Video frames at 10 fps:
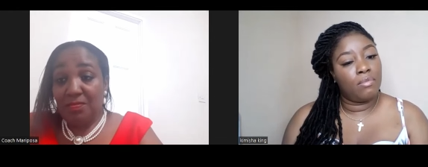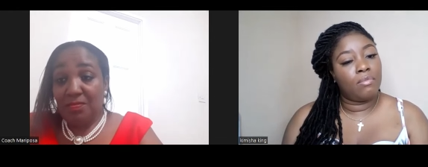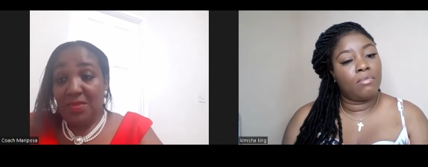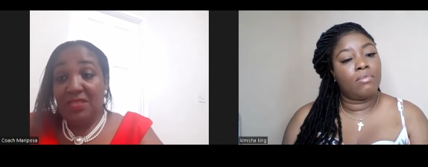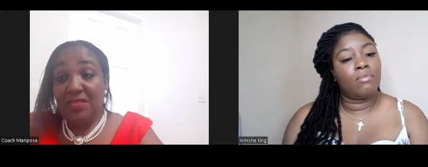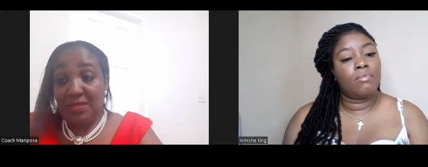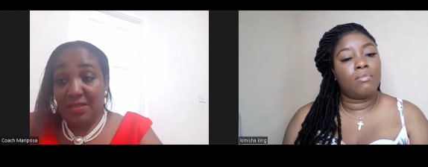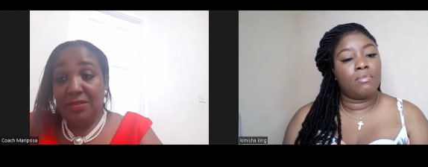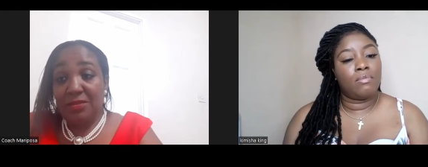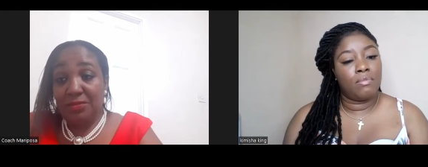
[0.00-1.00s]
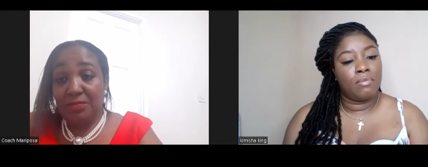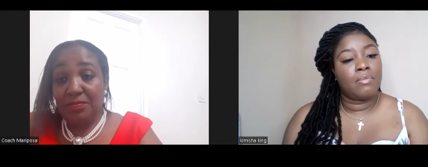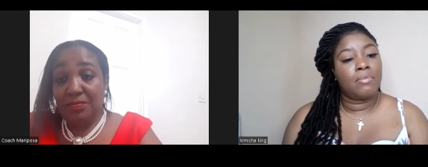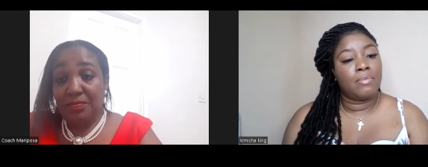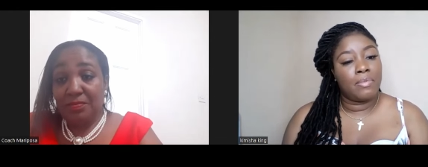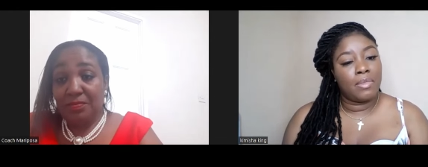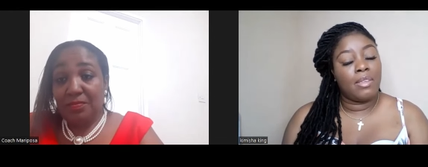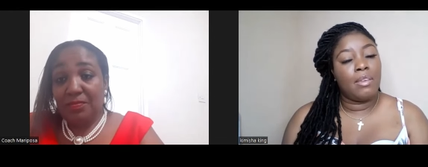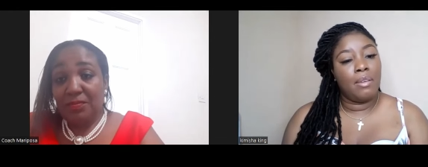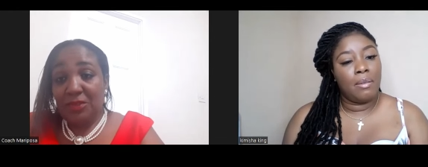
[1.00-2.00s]
Speaker 1: Mm. This is it.
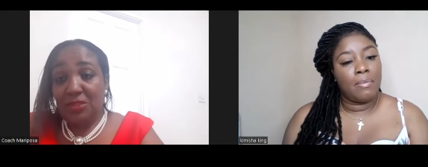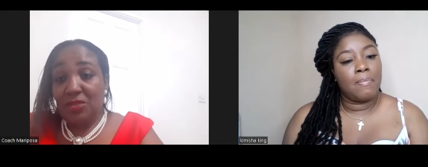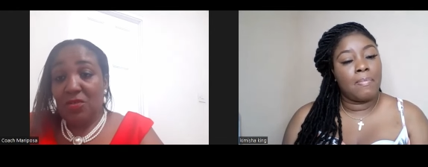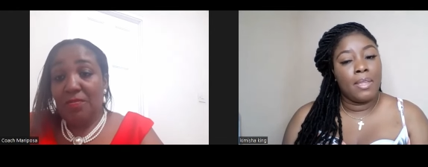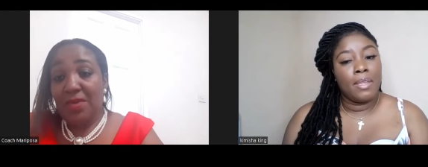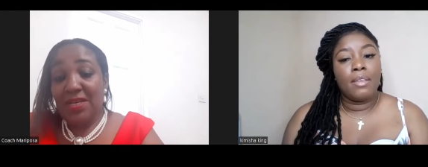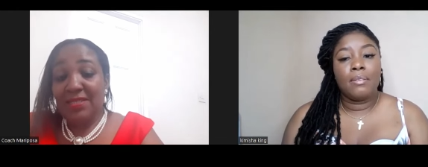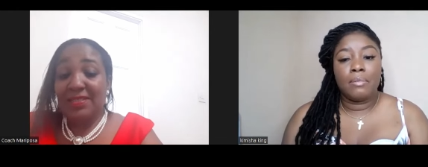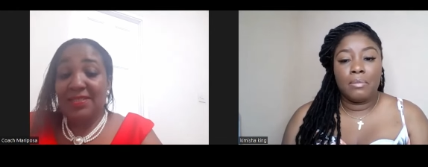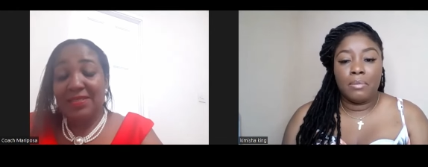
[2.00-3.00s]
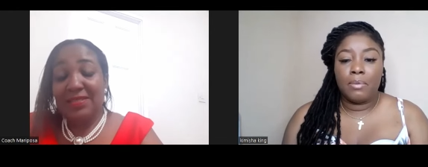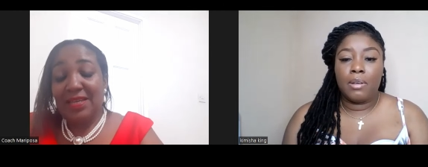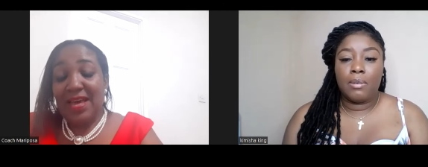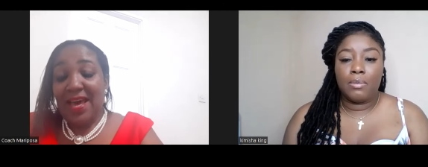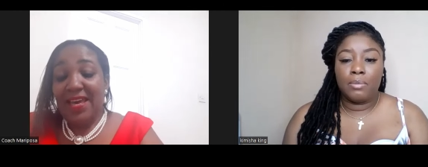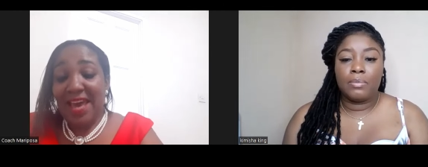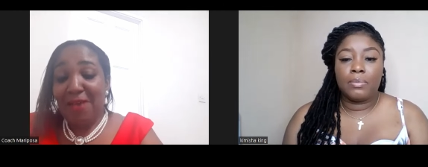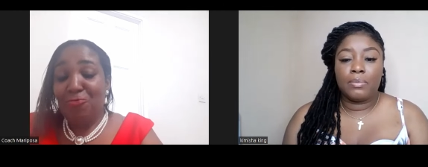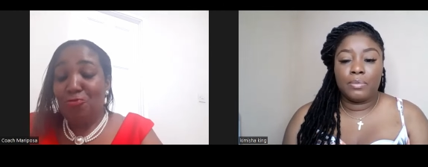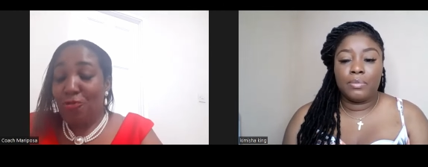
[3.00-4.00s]
Yeah. You know, but I
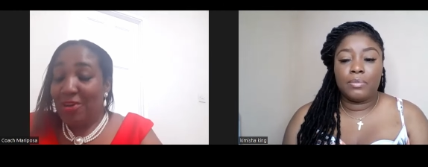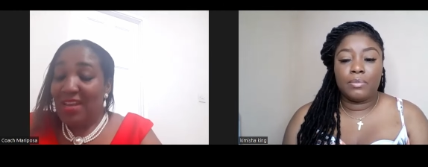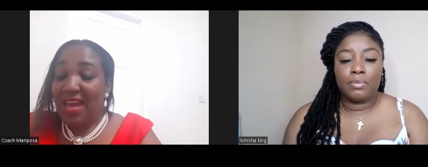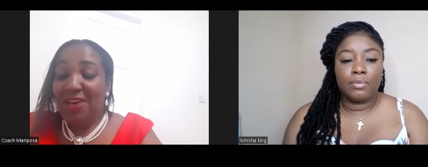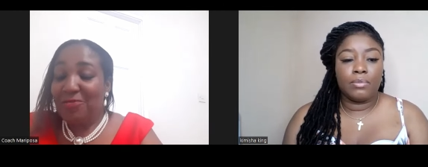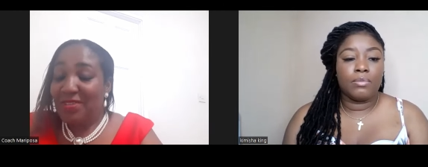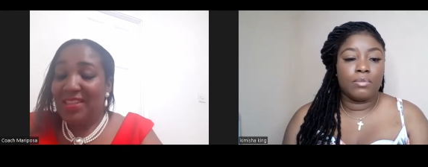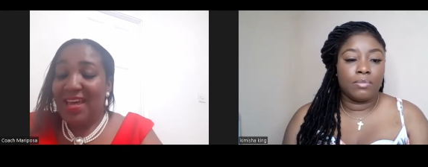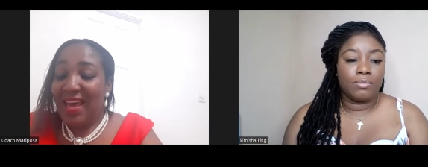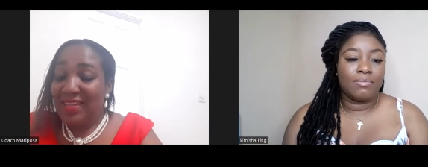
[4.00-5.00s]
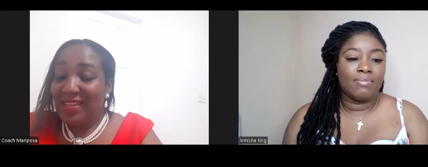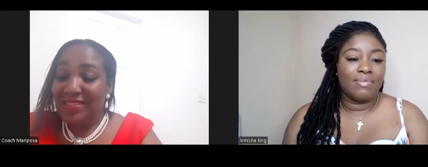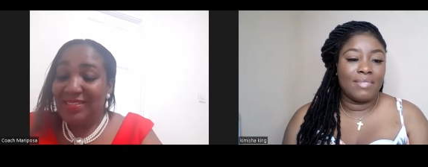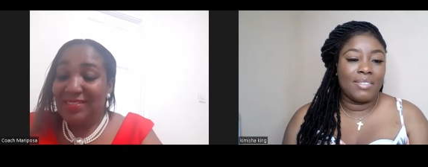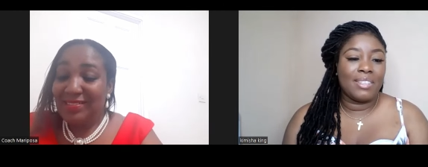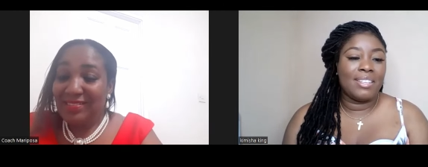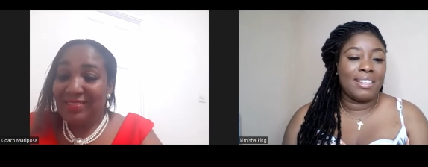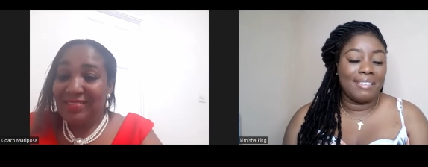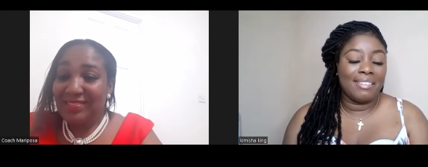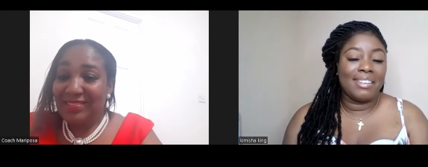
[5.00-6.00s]
kept growing after.
Speaker 2: After
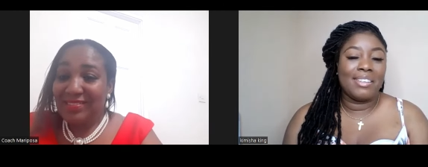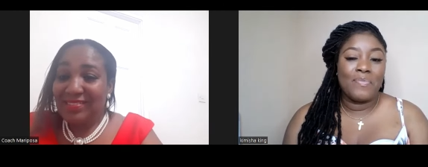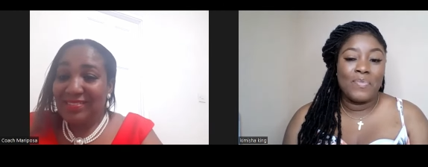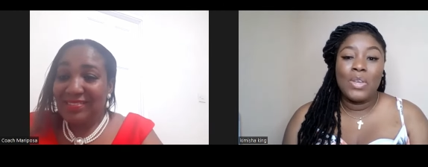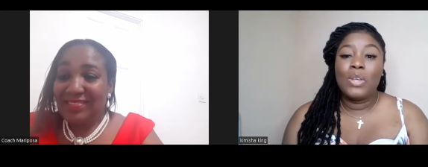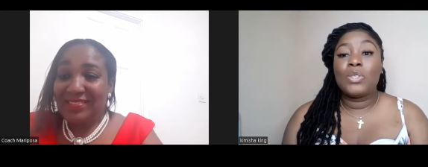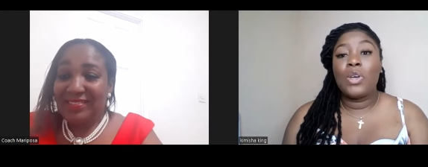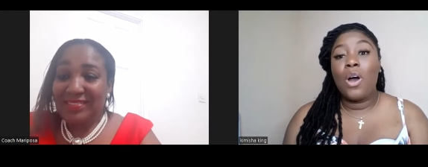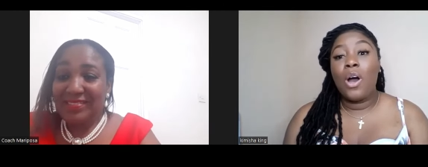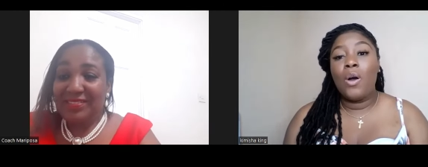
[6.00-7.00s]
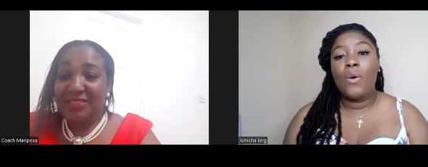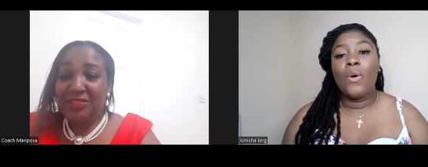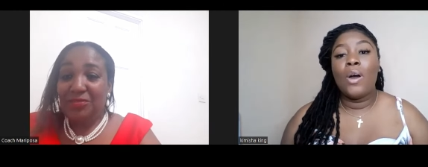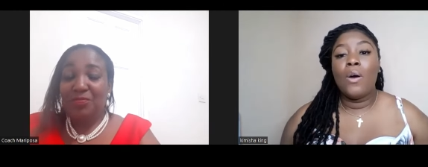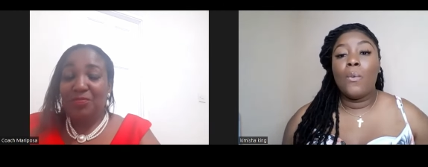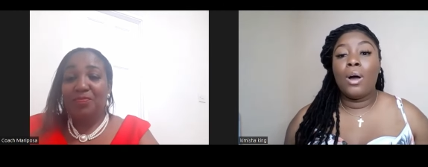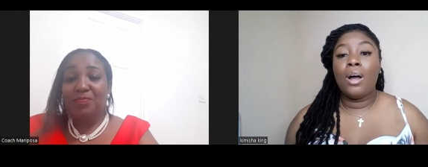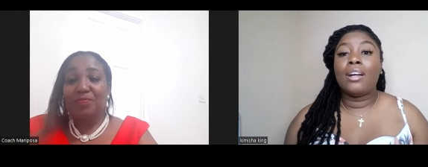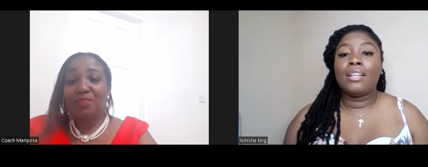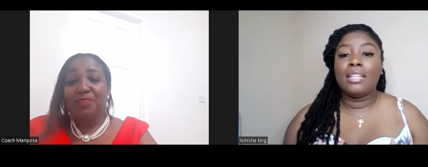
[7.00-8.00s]
that. Okay. So how
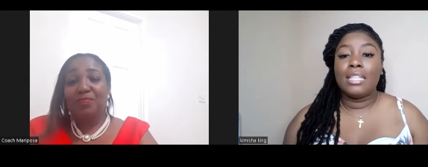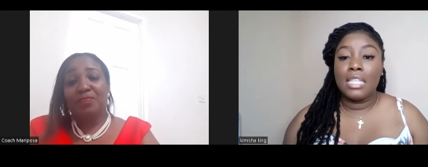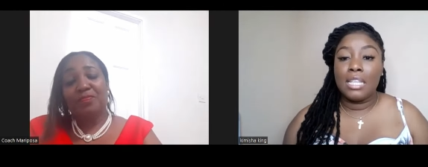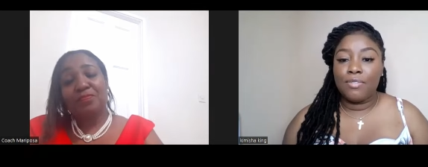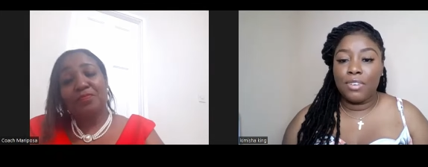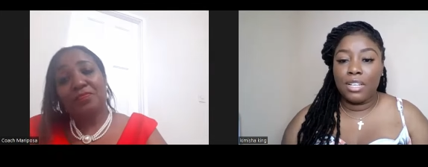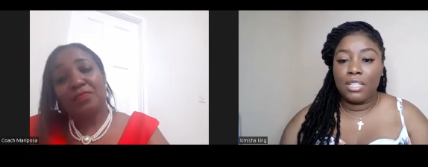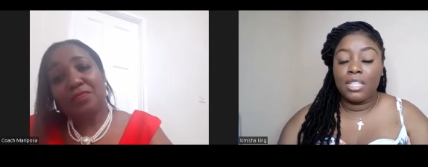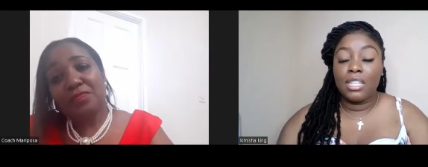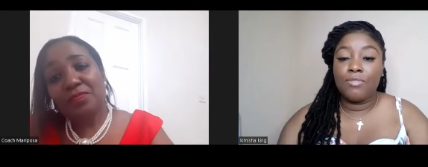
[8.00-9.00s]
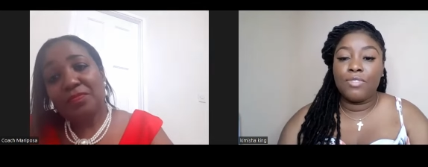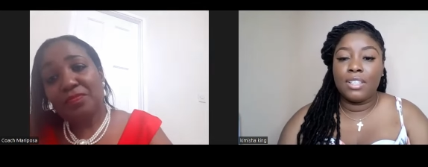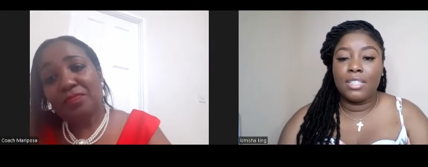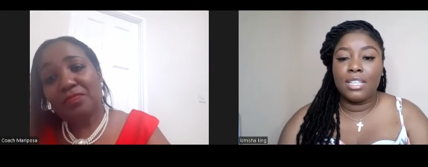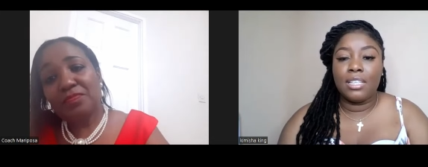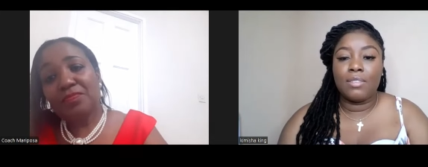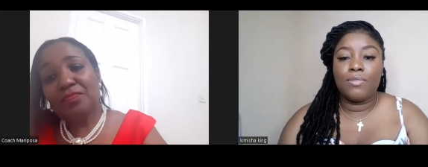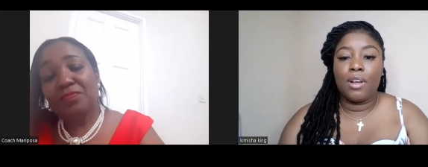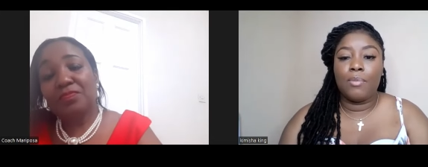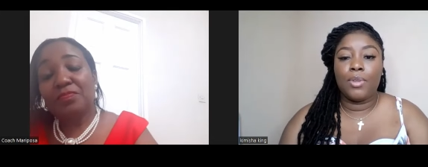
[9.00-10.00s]
what are the different the differences
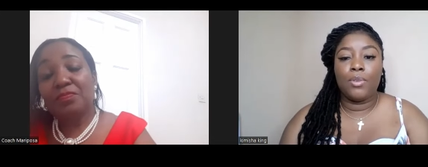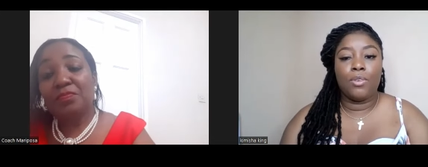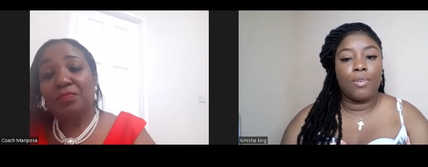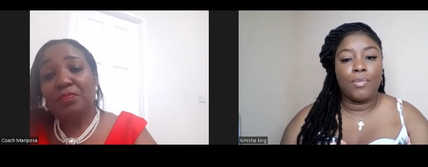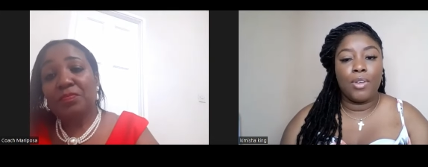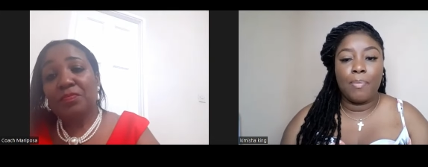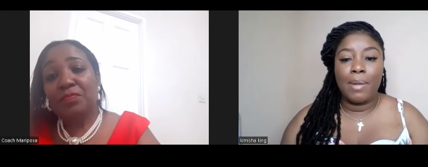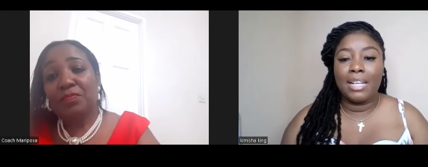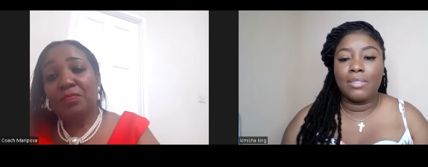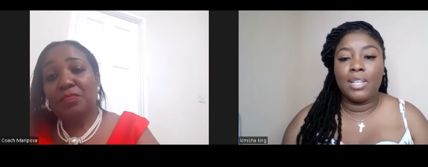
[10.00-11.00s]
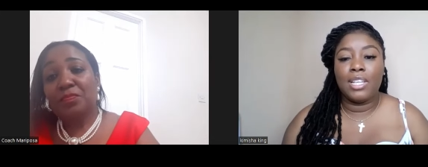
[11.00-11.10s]
from you know from your past